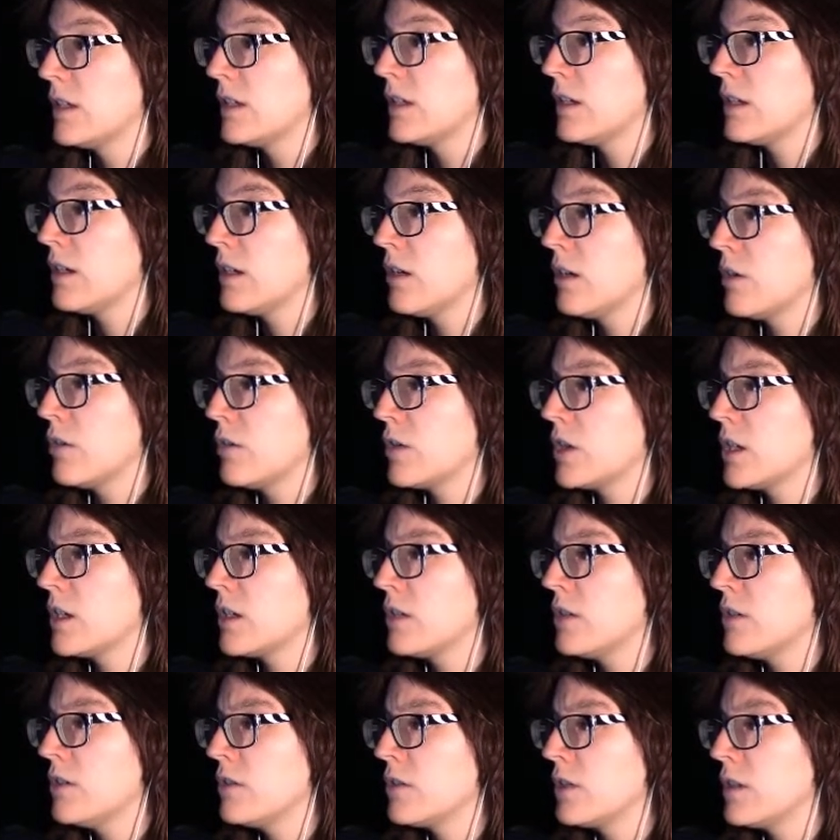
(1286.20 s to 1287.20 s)
The
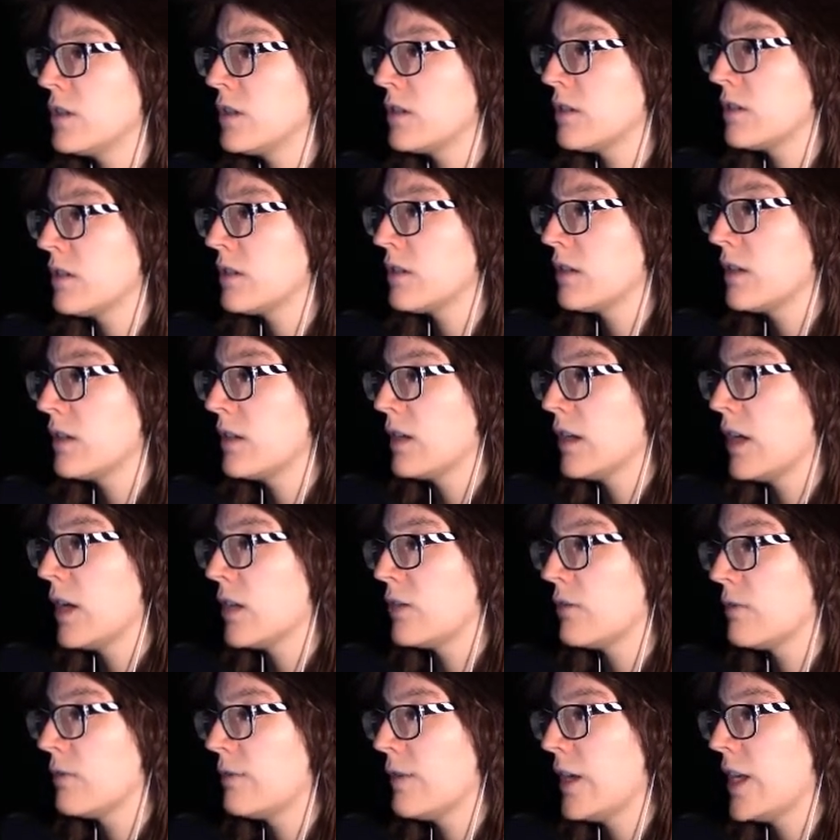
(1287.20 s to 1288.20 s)
orangutans
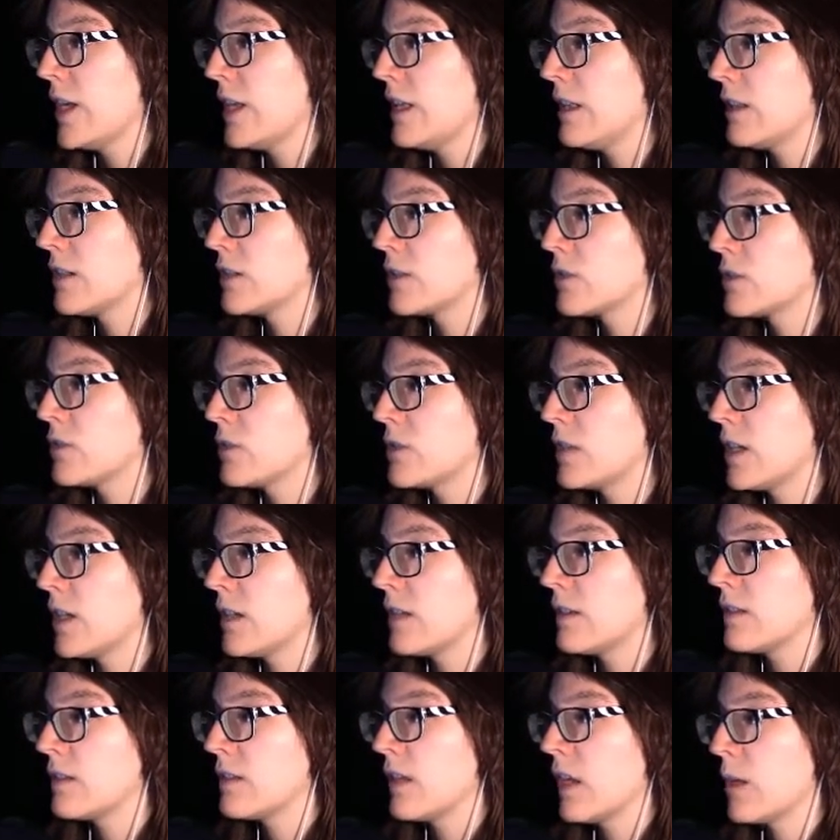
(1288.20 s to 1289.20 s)
had failed to
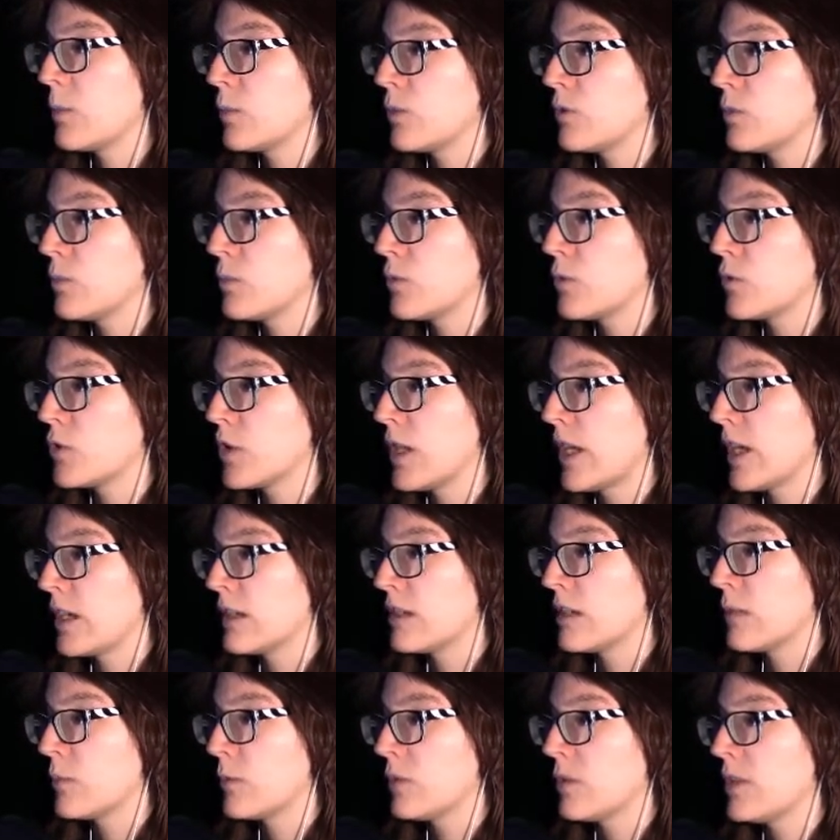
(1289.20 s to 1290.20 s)
take steps to
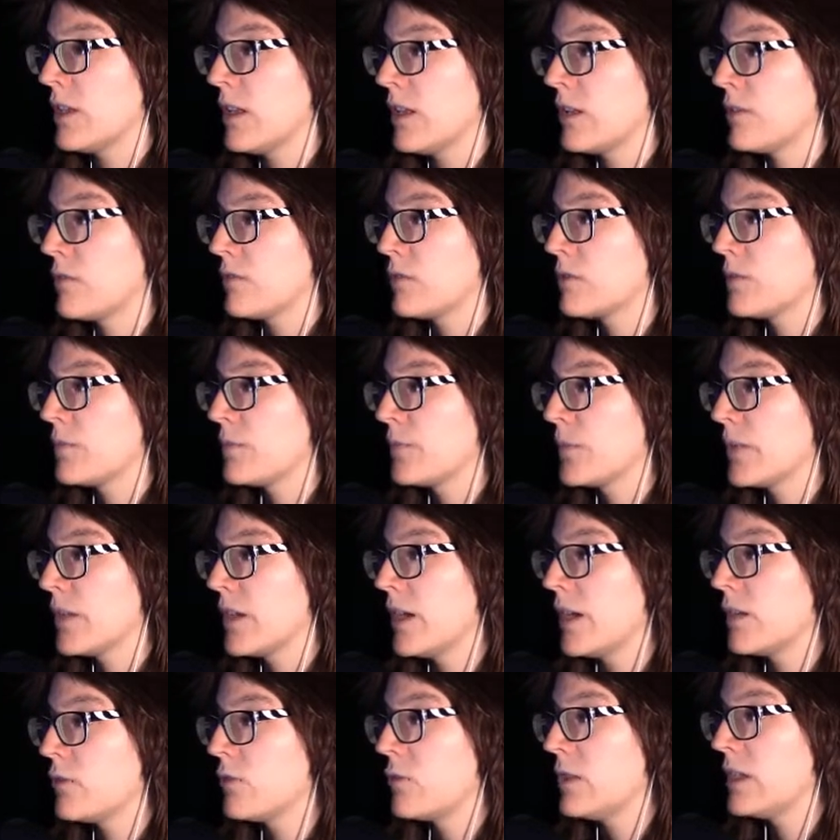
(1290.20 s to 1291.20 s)
protect themselves,
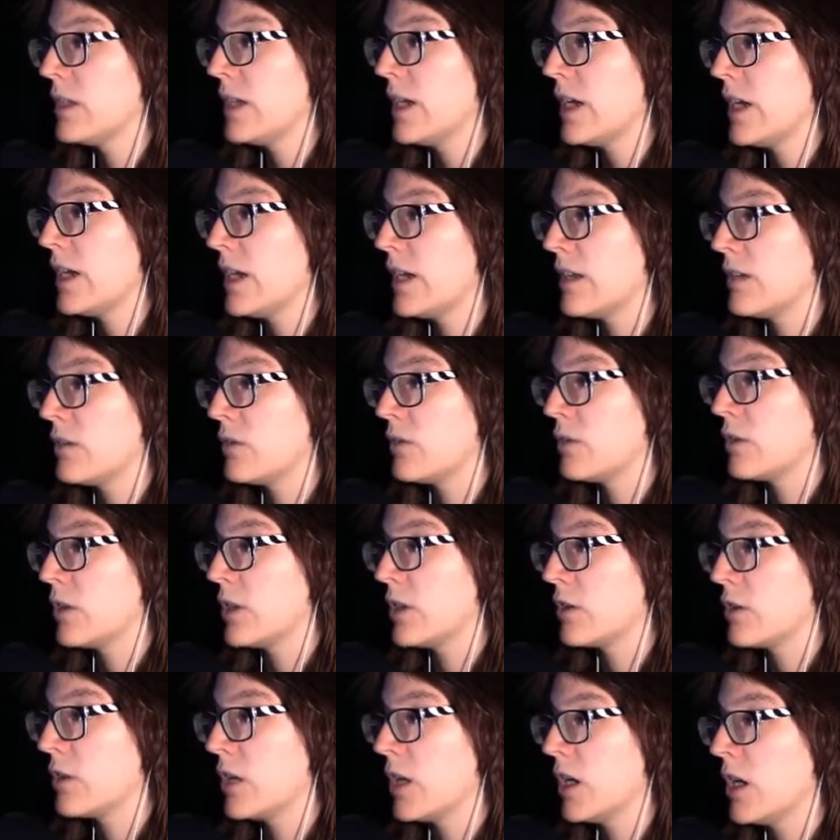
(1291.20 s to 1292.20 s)
had relied on
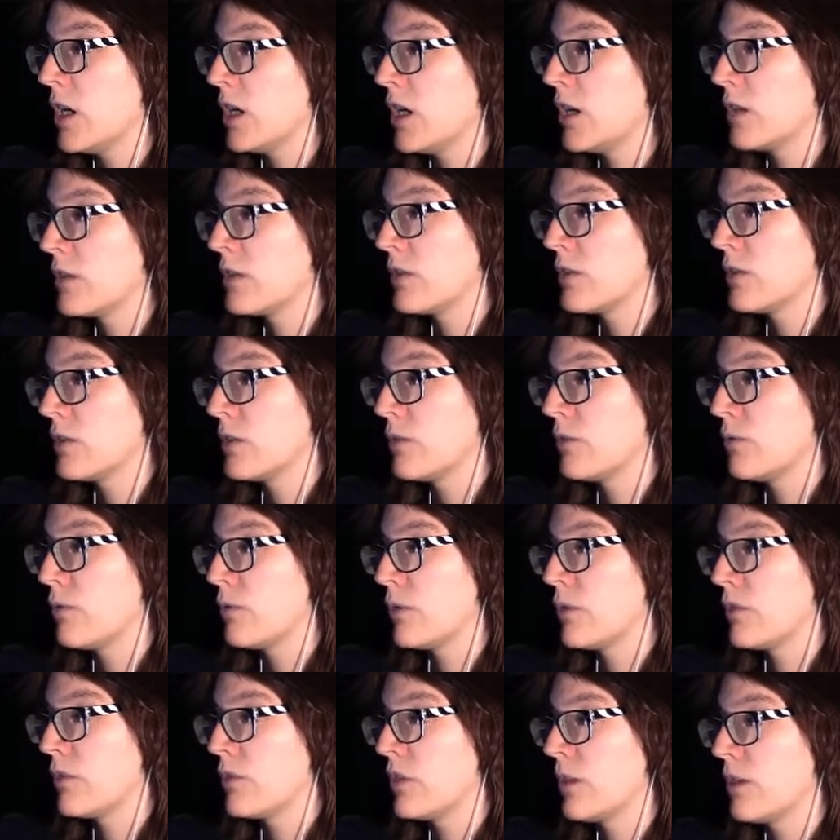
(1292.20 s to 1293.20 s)
their gods
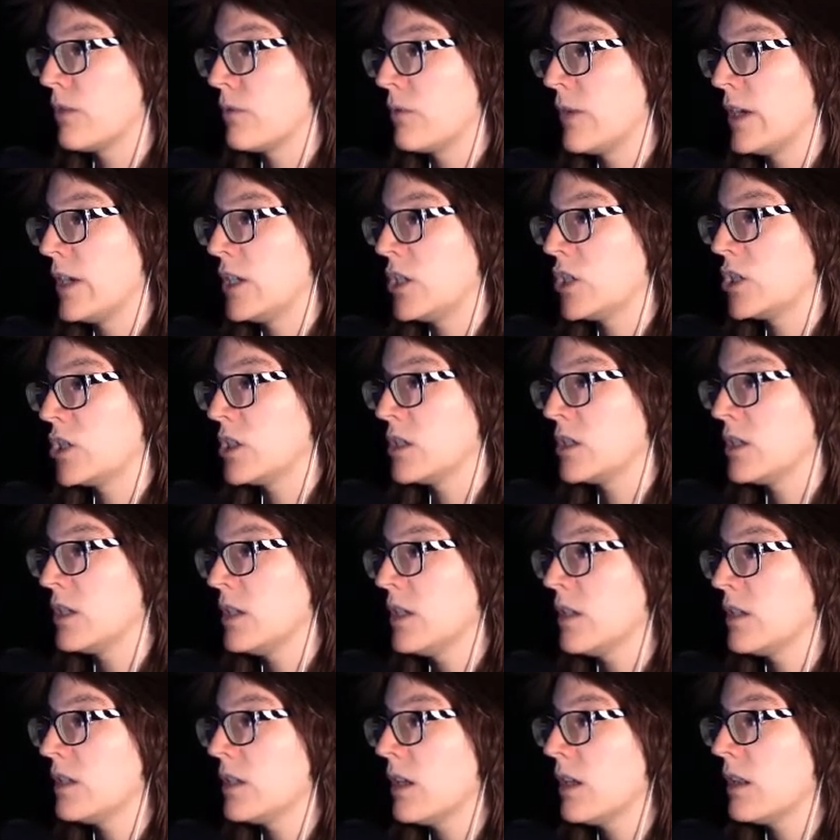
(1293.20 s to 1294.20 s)
for a salvation
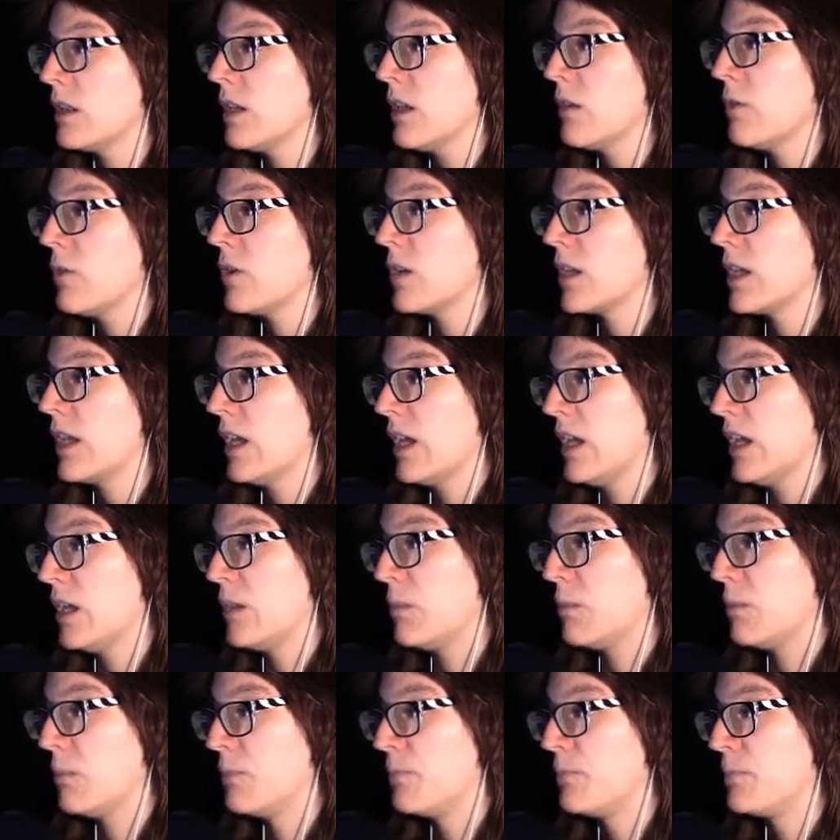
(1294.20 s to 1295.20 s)
that never
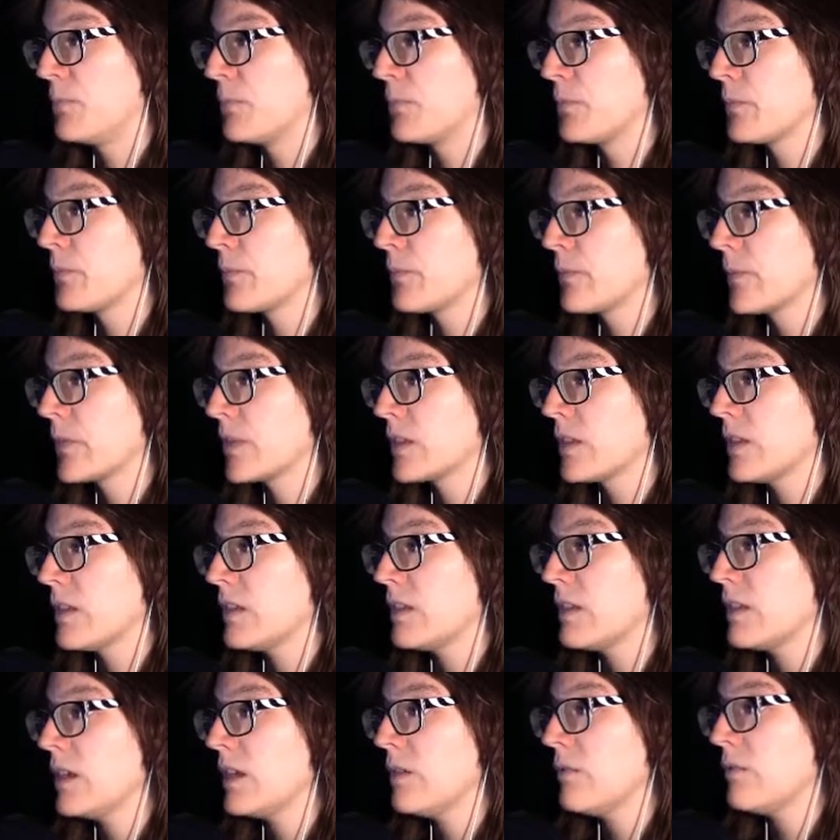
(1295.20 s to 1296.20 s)
came. The
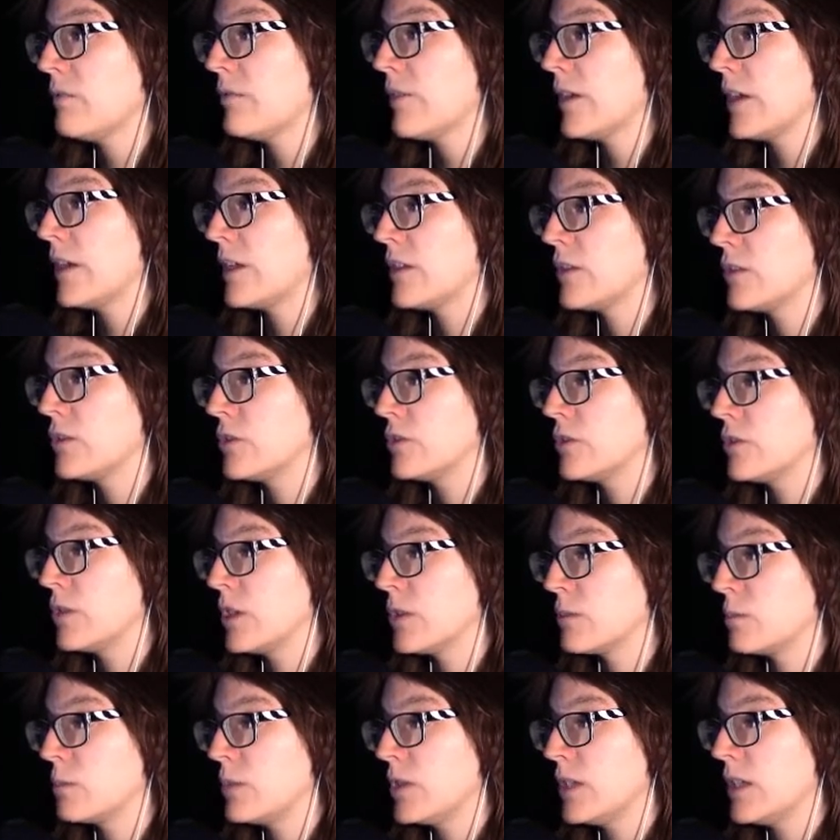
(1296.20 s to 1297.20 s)
same fate could
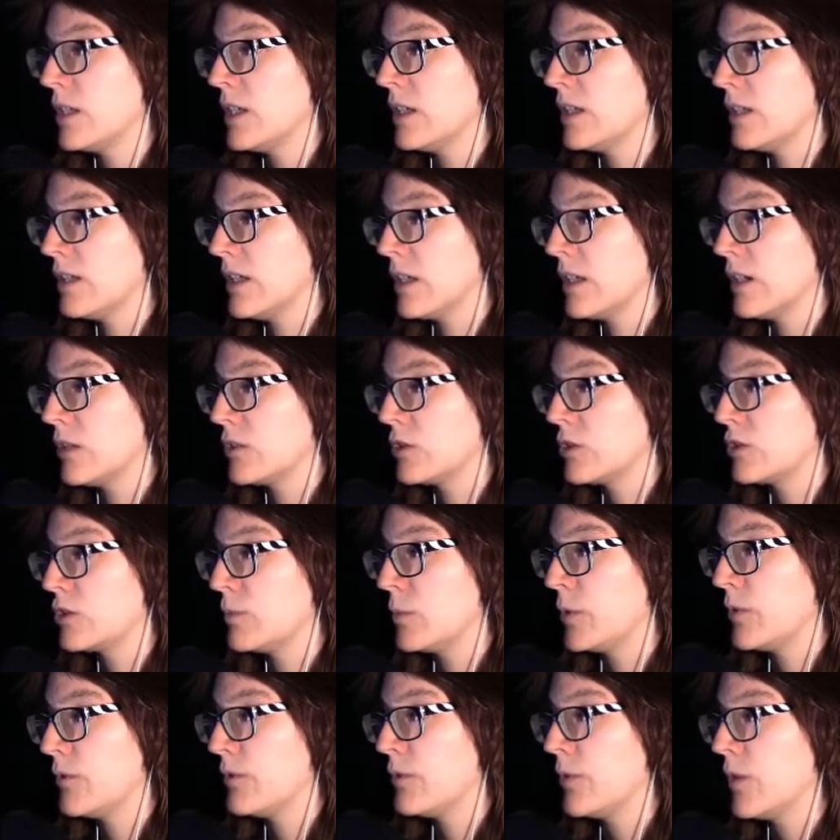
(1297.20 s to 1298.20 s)
not be allowed
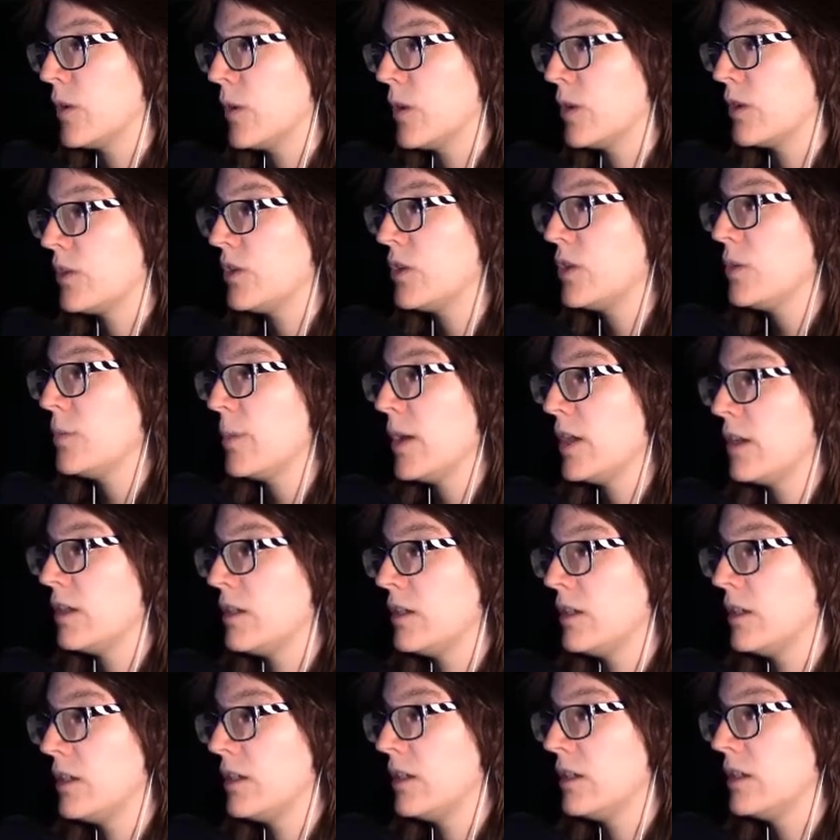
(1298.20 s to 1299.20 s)
to befall
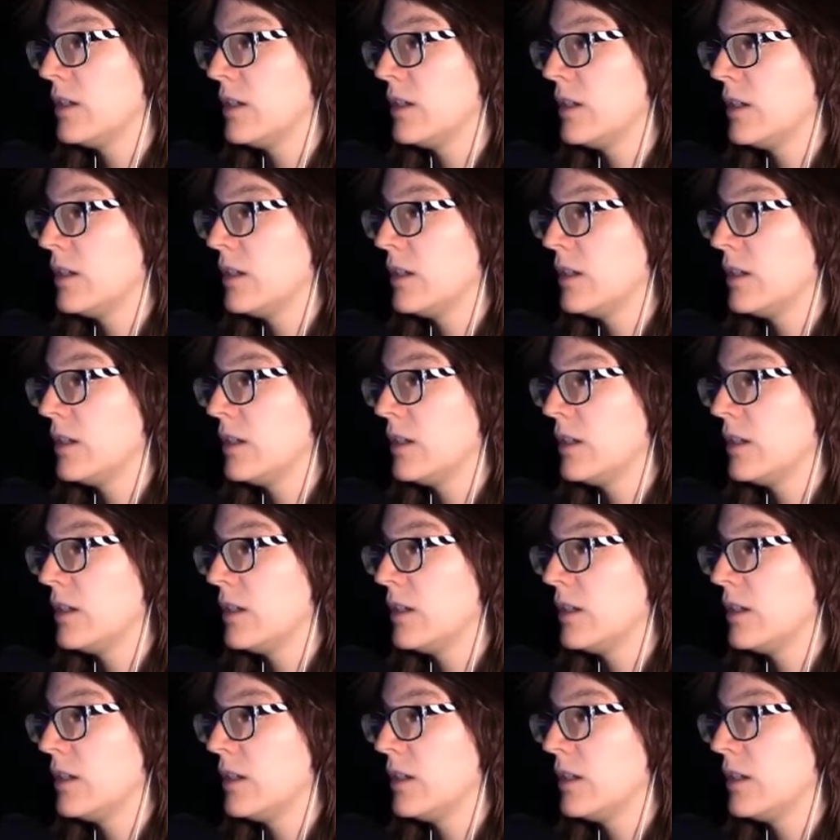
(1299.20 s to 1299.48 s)
humanity.